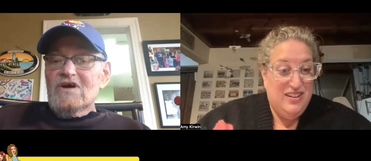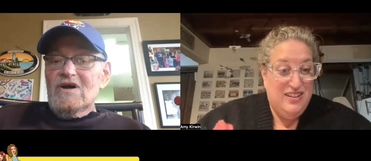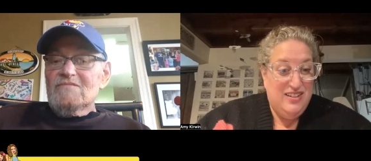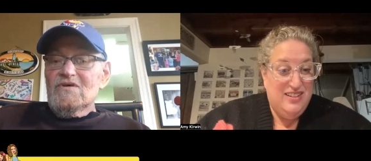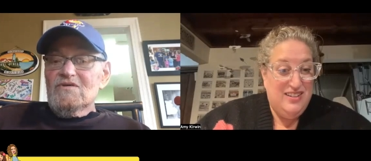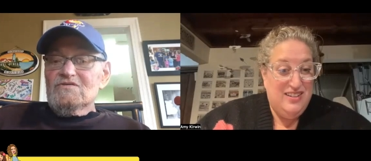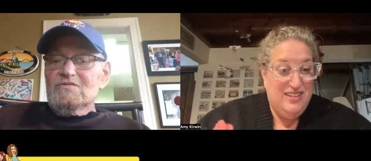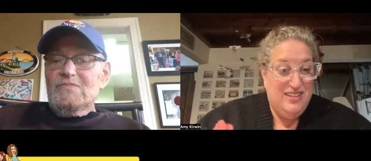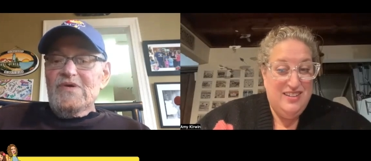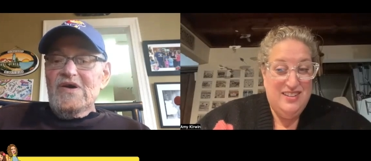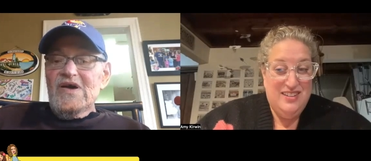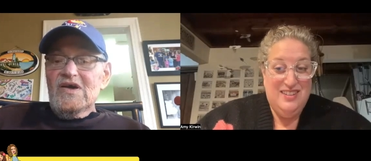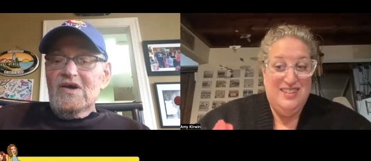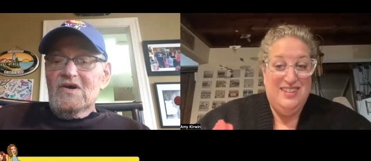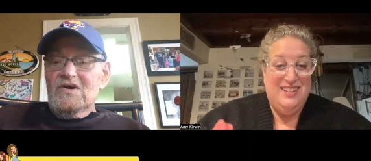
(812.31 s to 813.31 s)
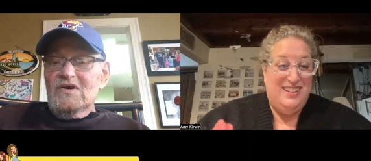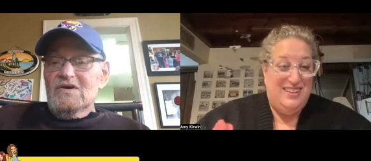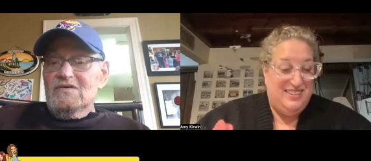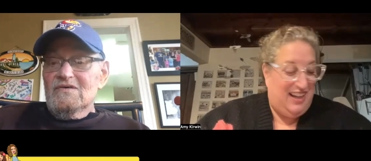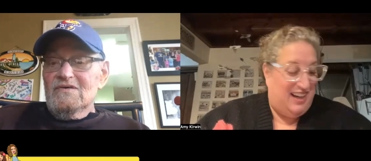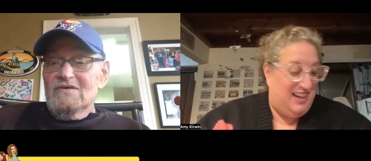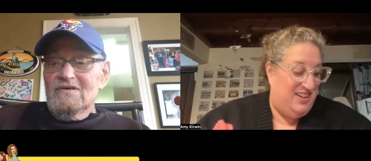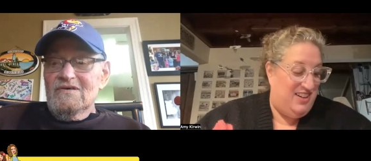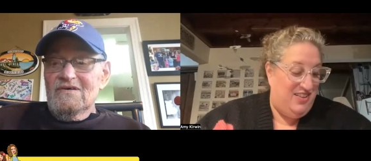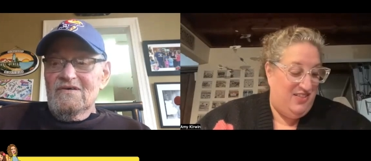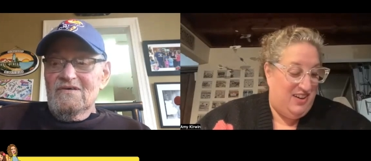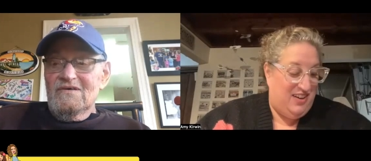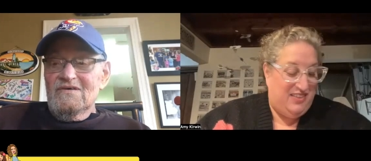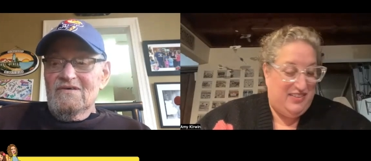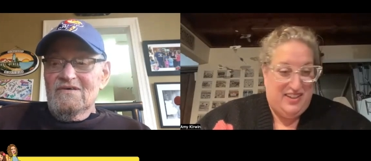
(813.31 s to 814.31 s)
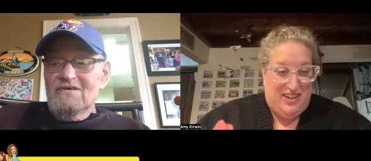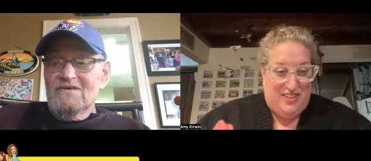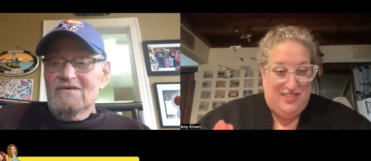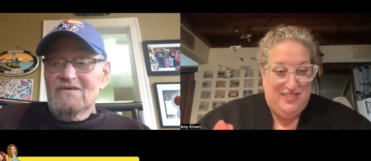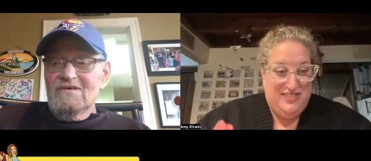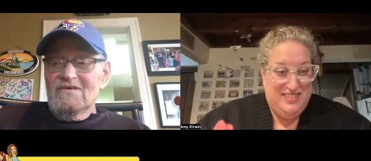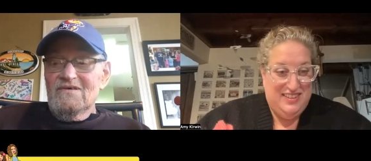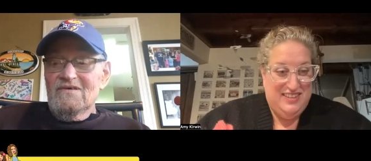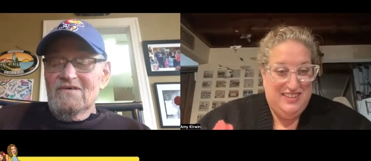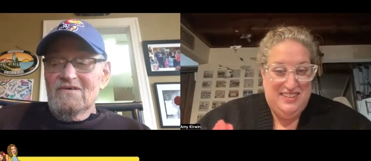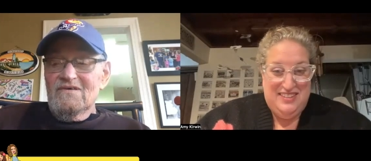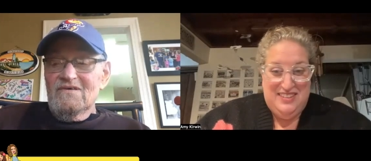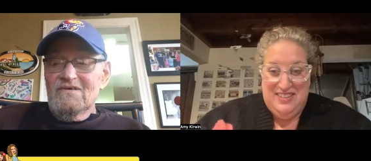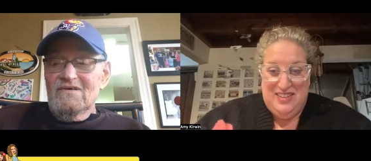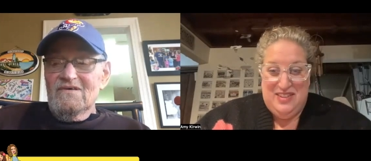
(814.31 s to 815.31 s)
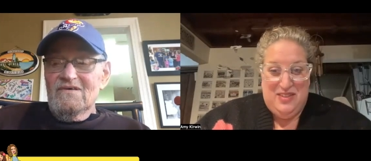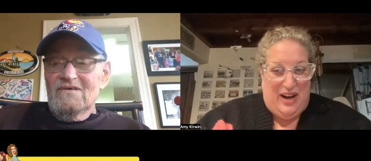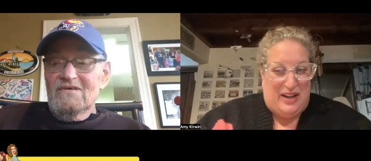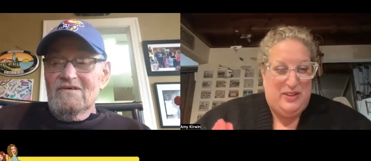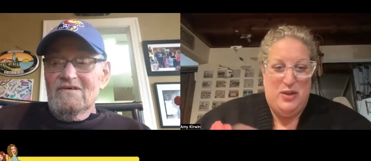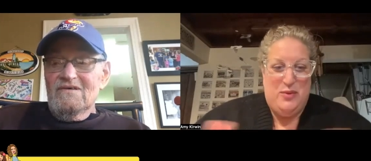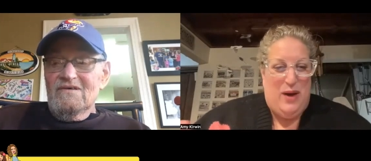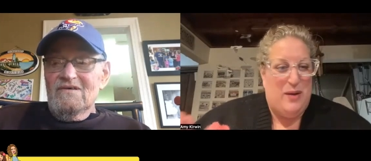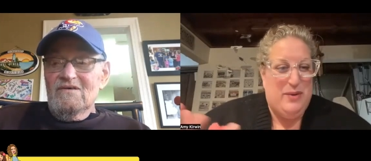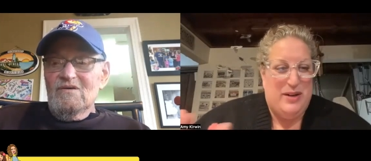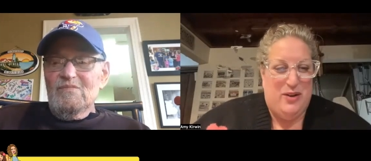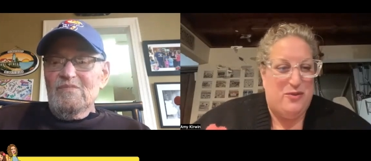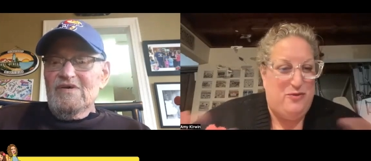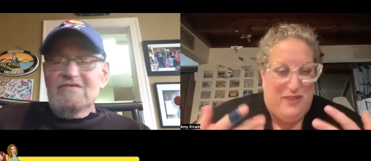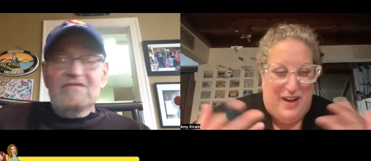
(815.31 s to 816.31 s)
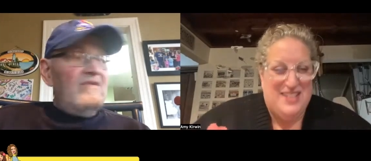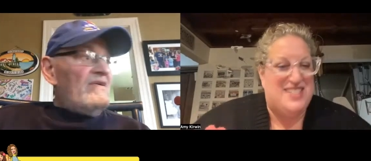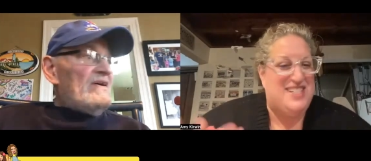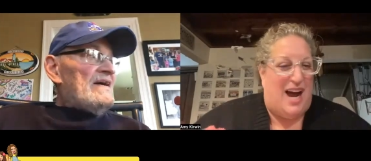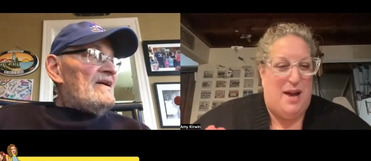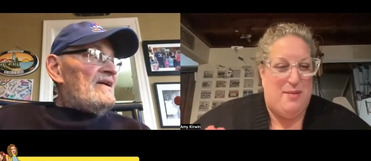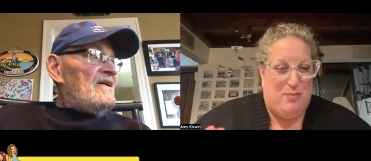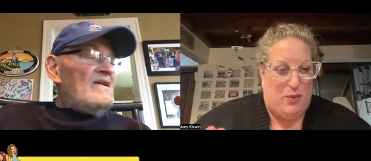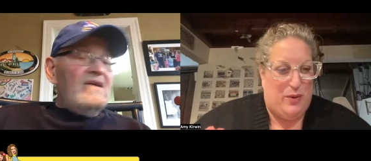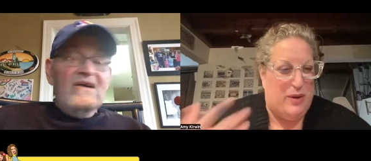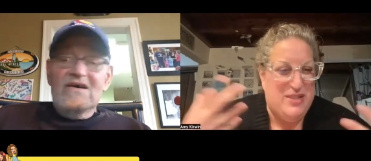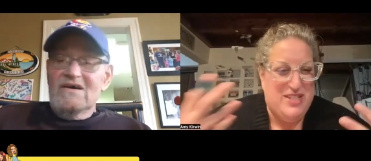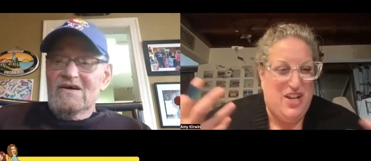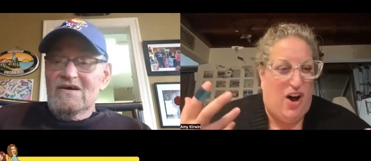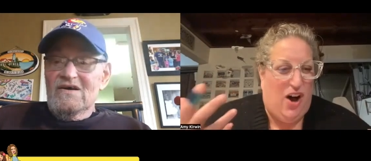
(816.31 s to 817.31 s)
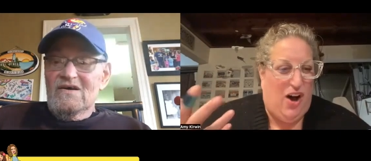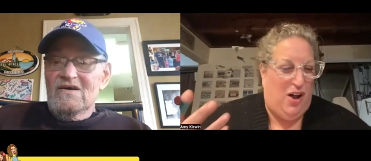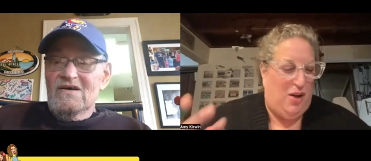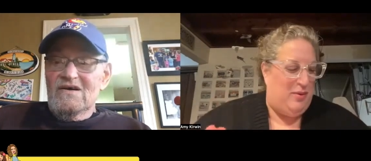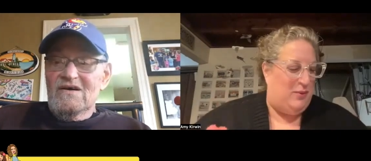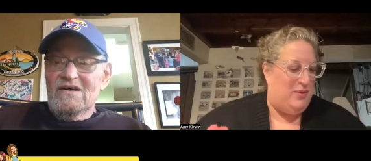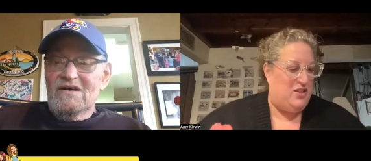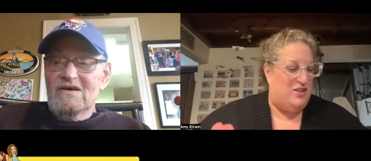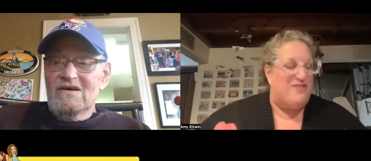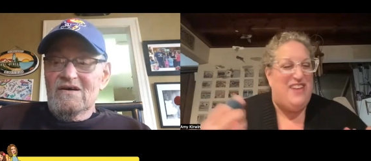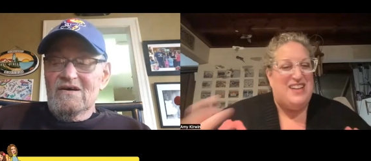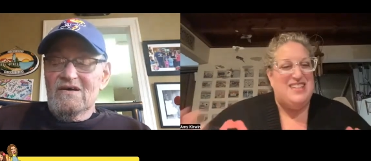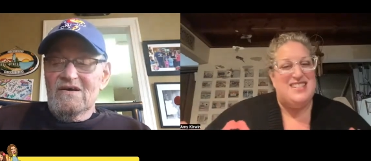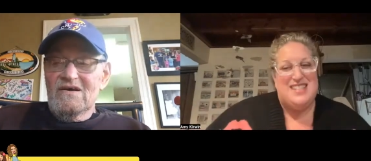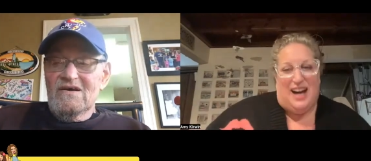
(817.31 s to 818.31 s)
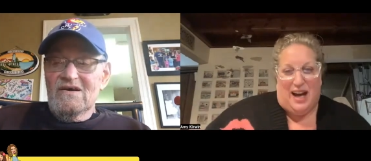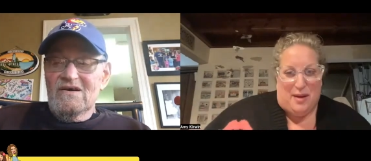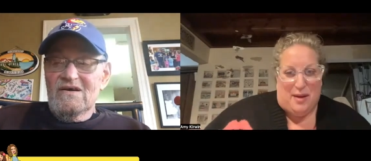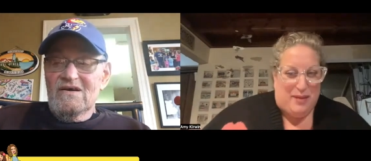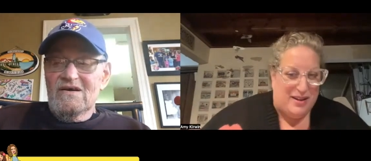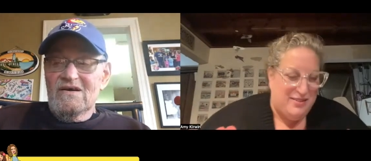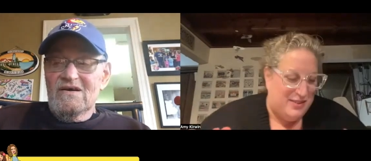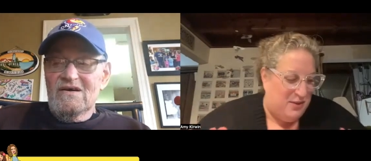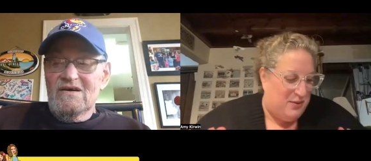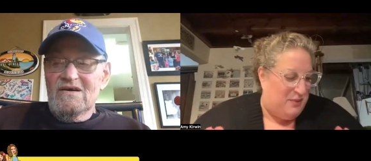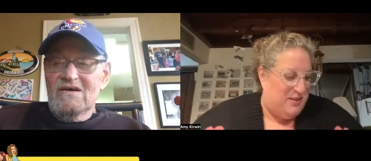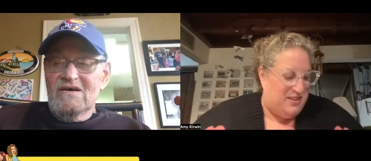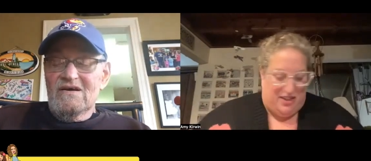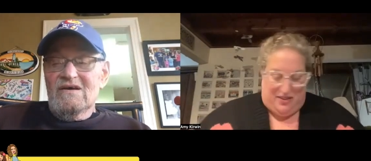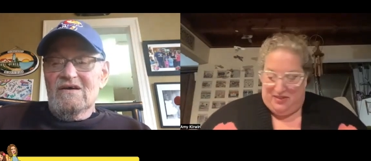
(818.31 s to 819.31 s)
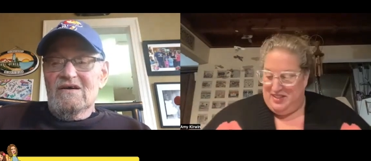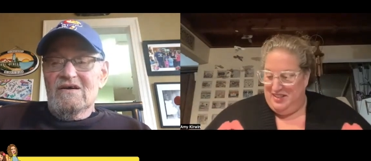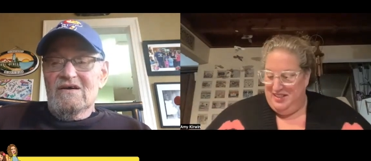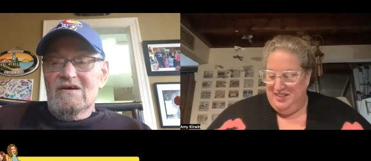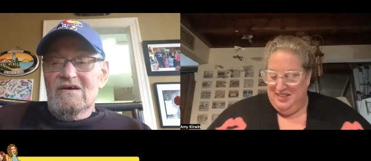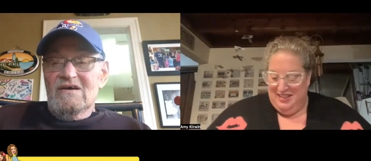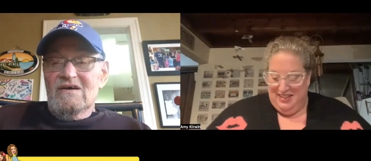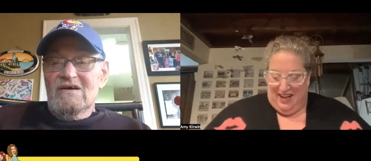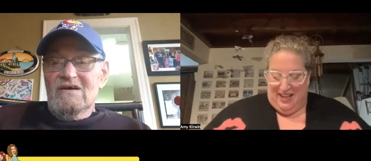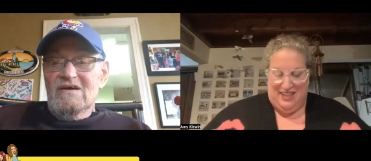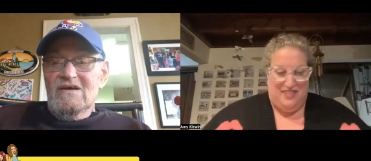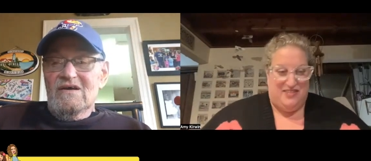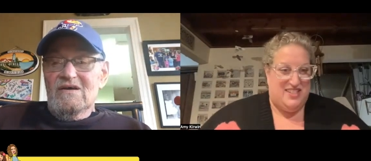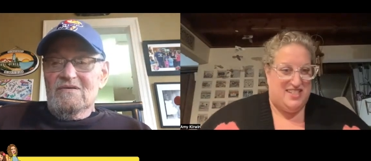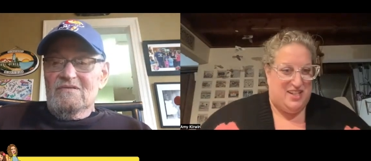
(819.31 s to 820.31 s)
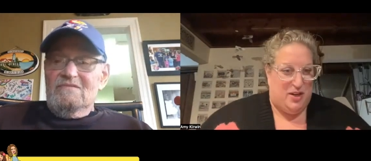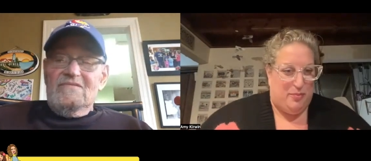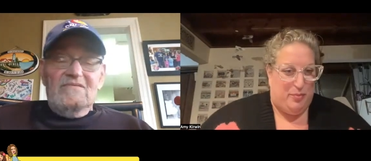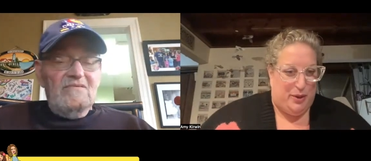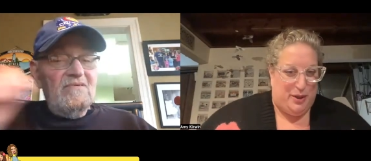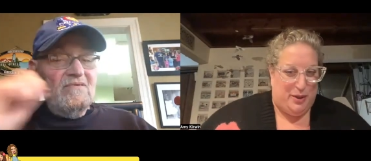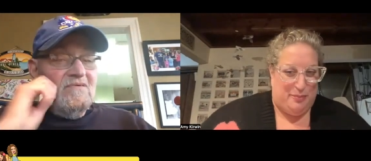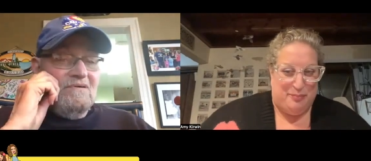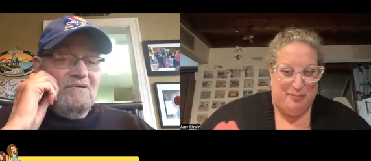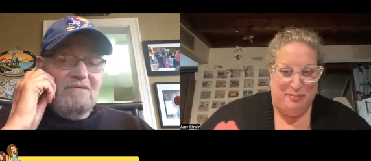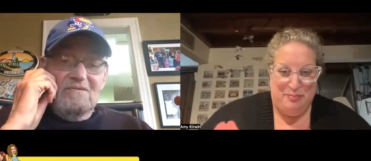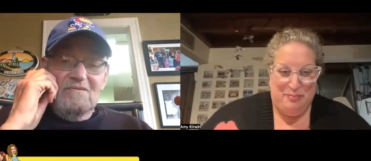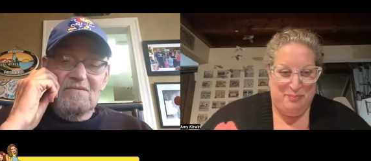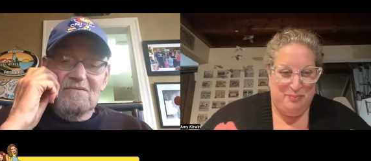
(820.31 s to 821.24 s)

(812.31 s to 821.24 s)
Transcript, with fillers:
Speaker 1: time, no speak. I know. Well, you know, I don't know why we don't FaceTime more. We always call, but we should FaceTime. I don't know why we don't. I love to see your punum.